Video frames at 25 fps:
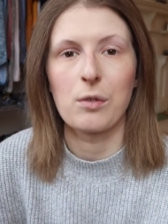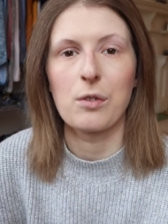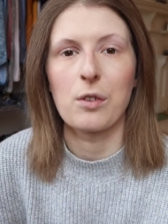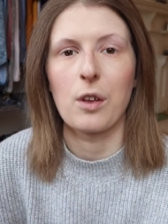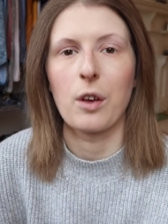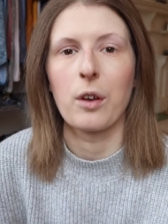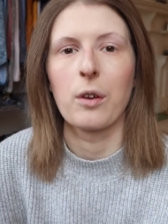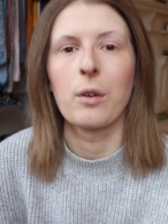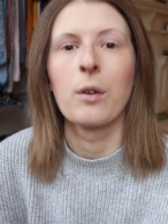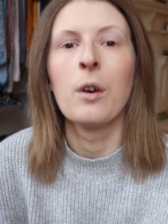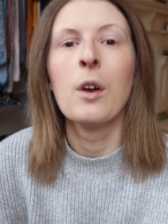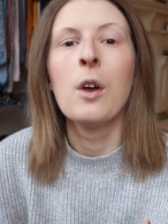
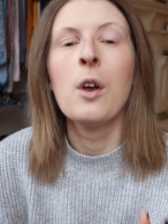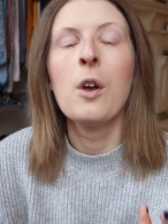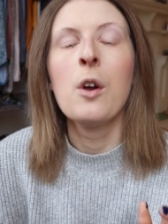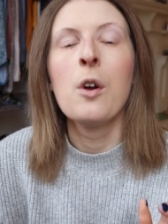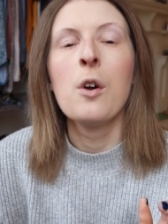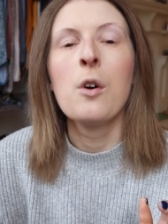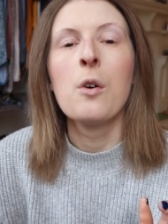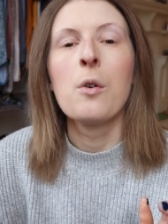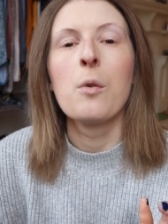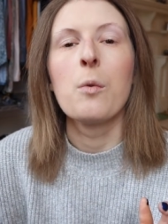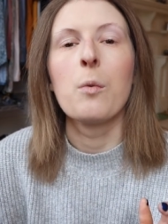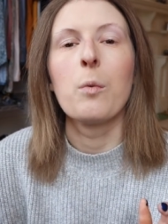So
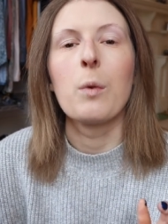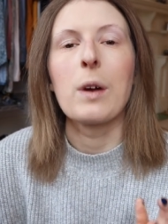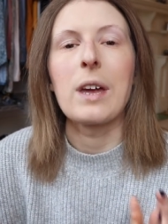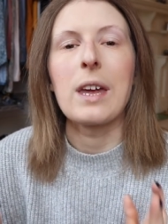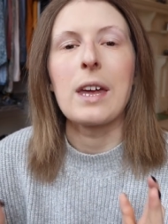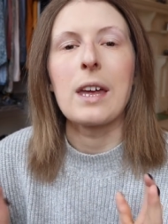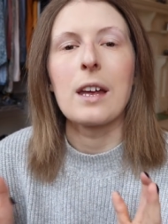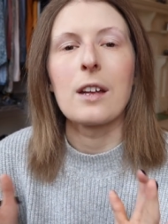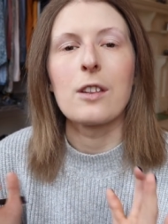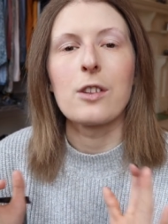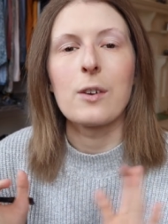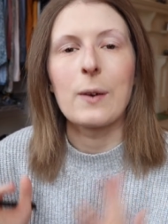
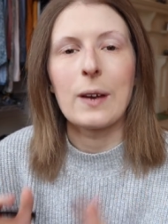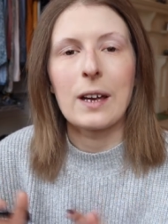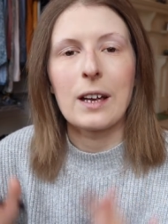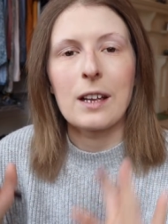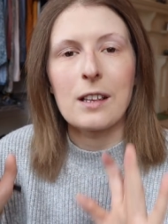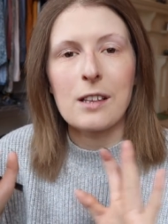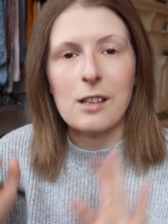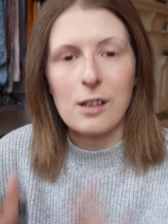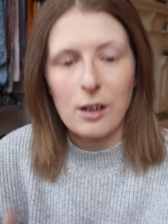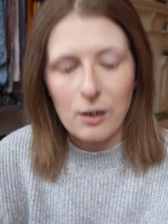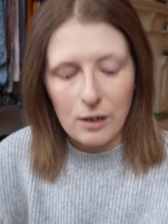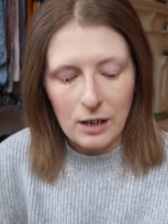we are doing
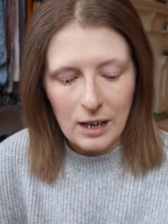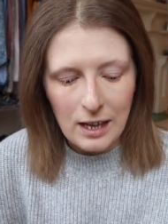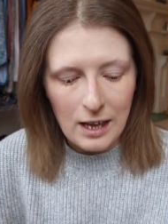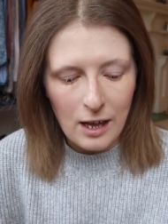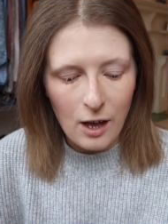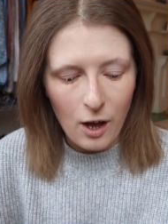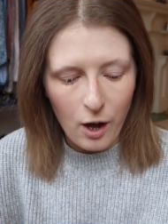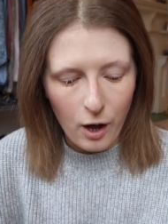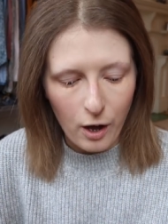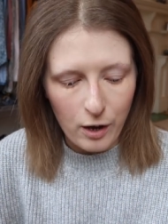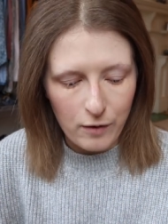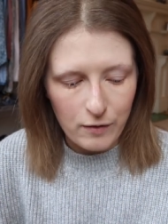it
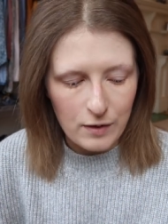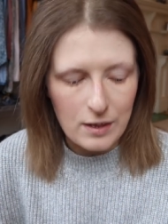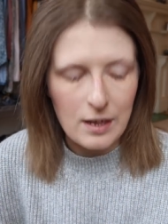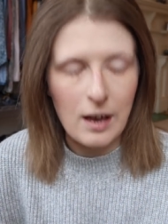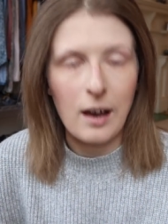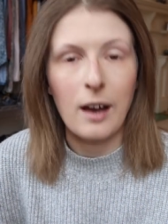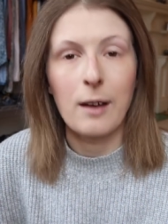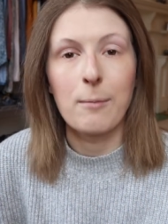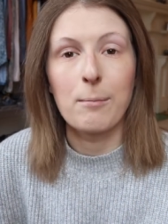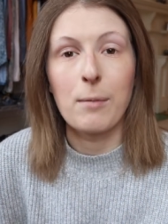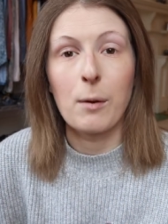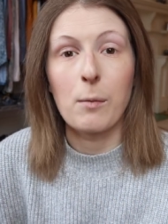slowly over
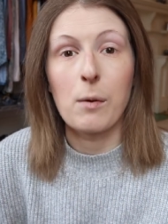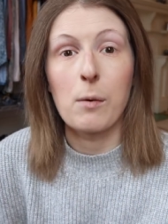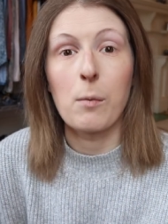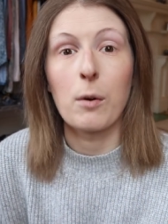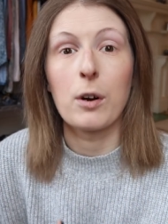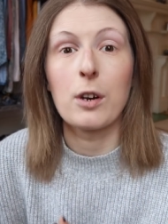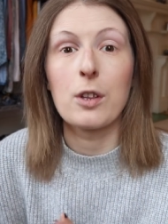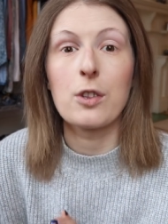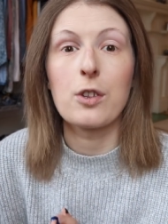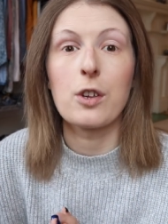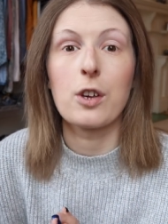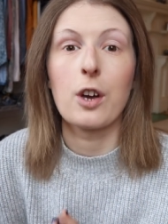time, but we
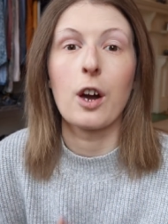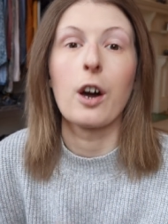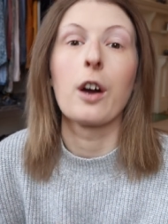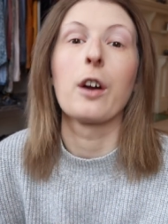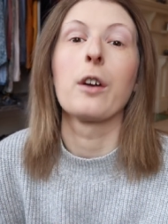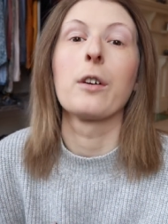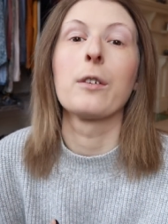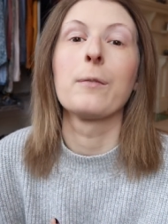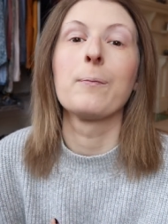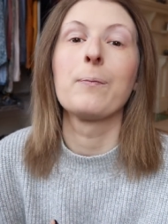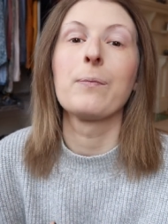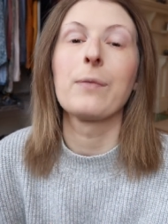wanted to
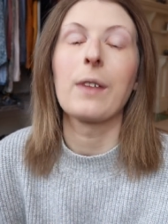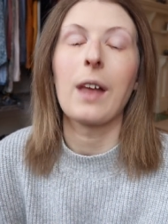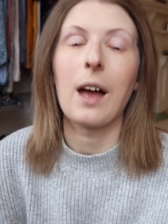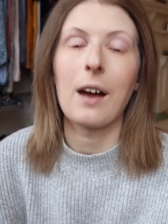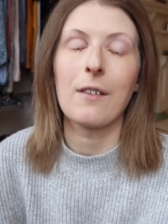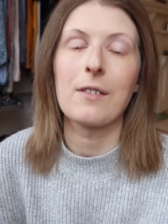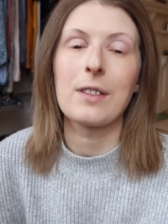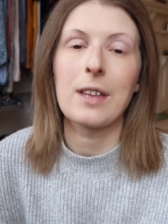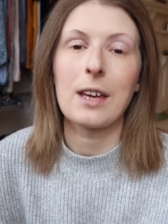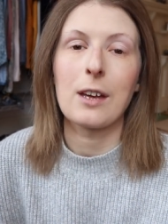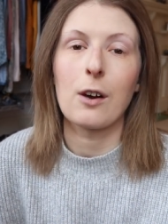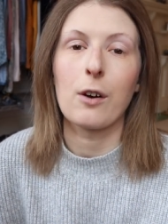go
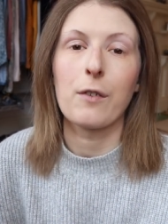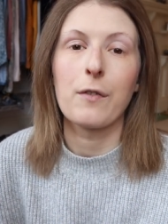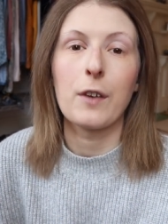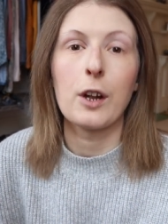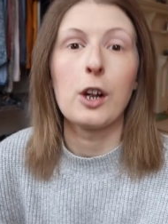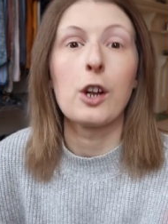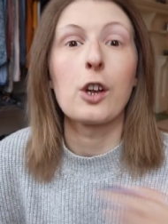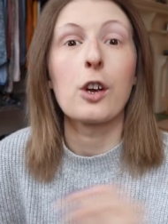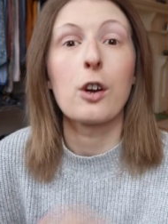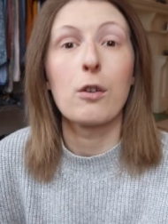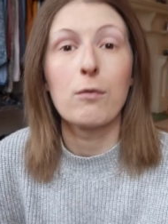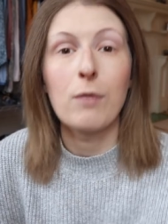have a day off
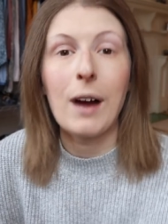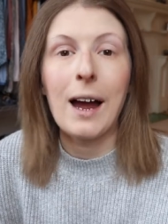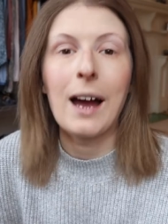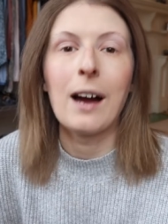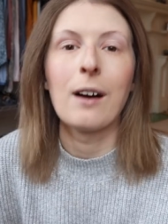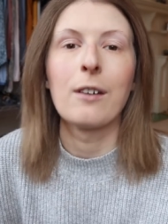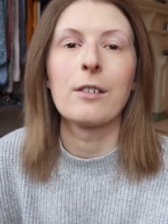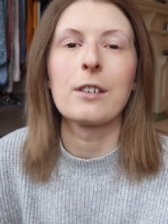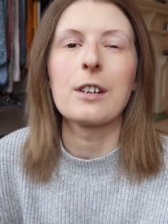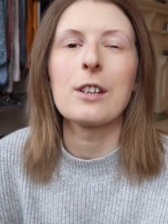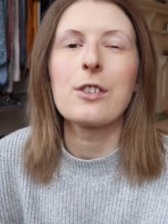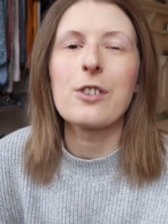and look
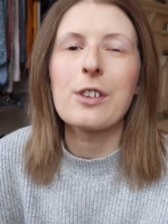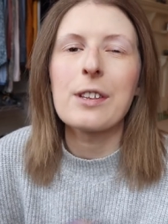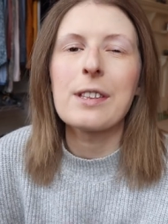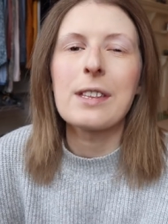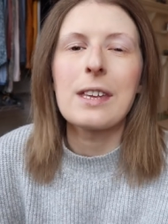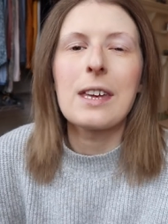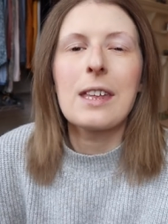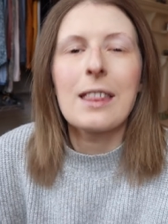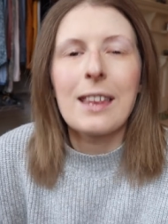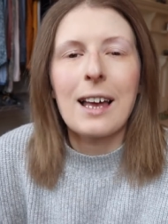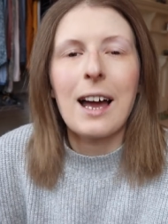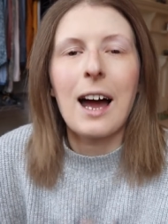around and just
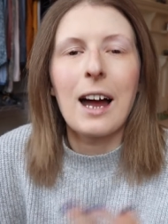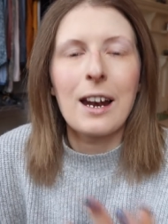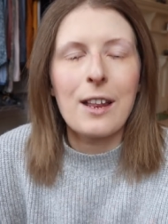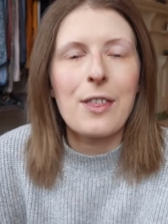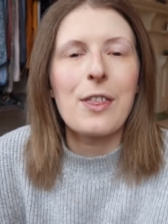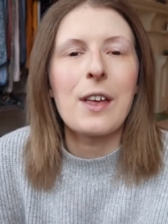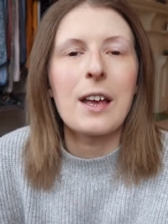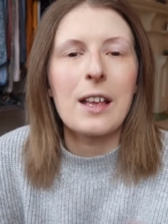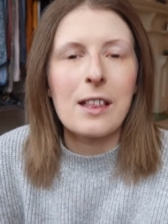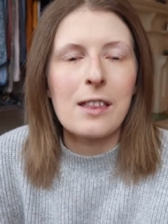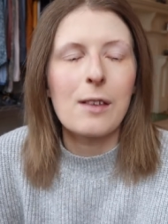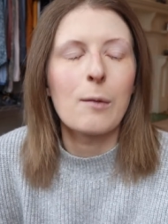see the kind
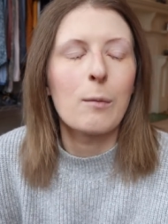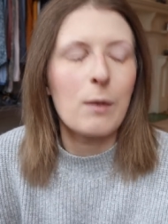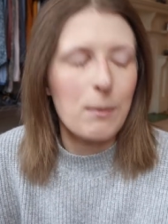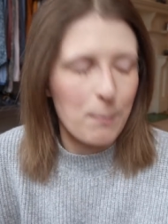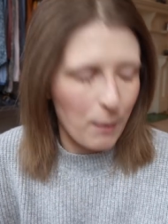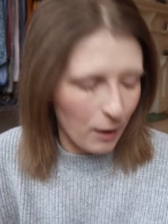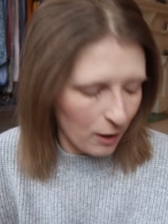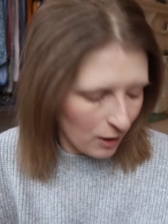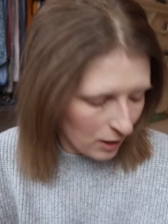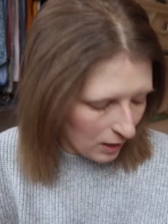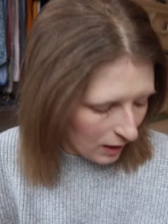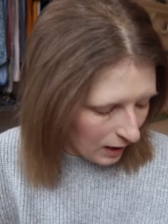of things that we
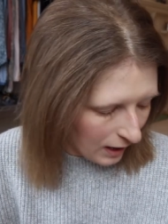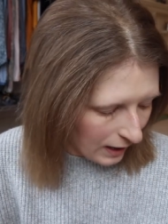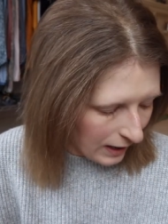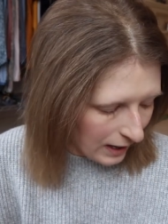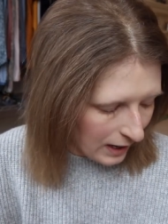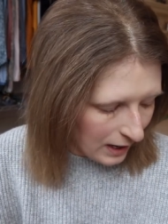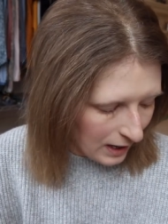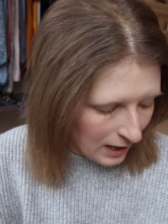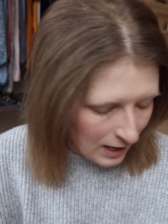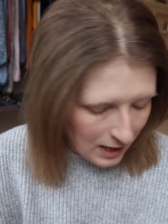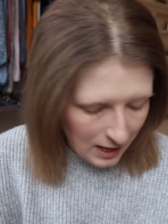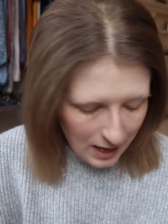both
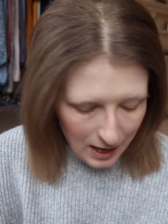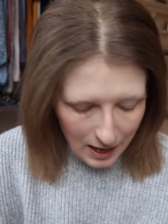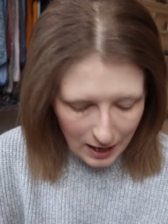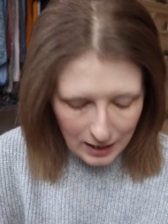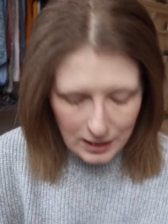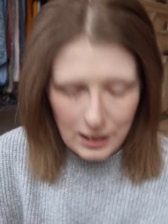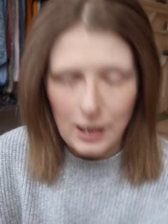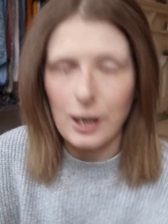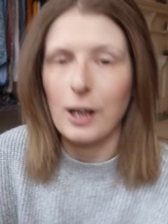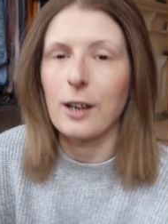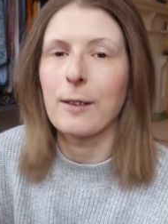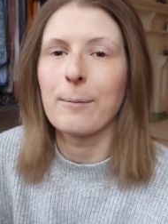like
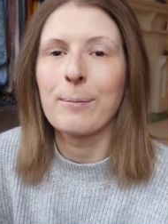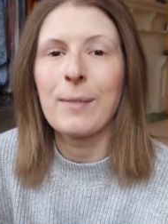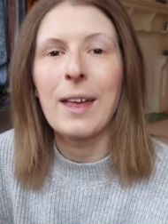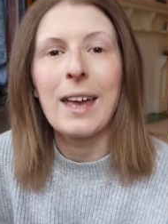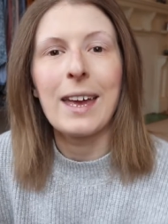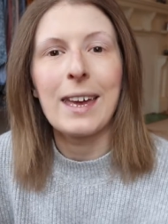and, you know,